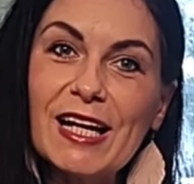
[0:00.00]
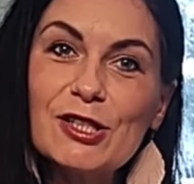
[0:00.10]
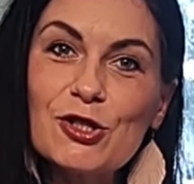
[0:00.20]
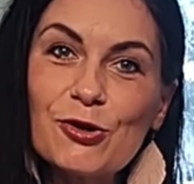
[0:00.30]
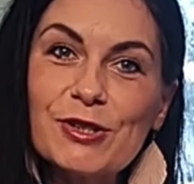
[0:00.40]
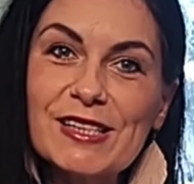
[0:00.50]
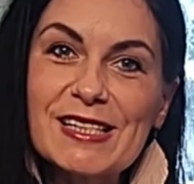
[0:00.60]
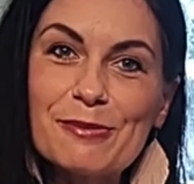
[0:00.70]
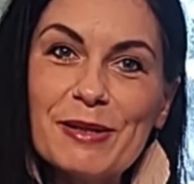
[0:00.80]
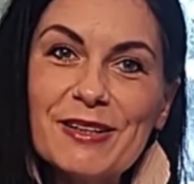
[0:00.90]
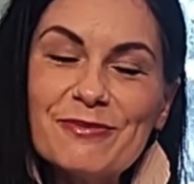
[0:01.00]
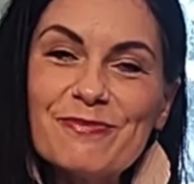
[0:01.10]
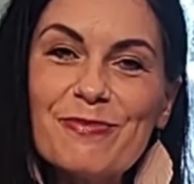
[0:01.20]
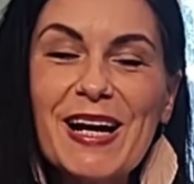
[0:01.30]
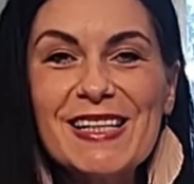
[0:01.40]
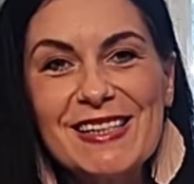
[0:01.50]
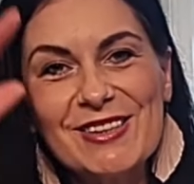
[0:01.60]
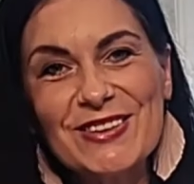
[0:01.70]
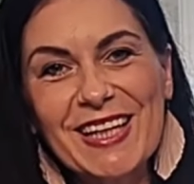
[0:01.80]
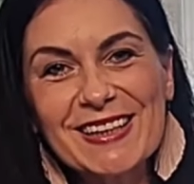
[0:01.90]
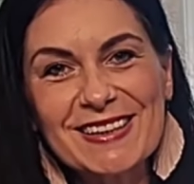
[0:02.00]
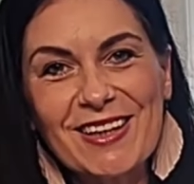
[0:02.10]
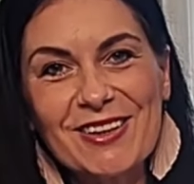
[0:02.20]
Enjoy this meal. Bye, see you next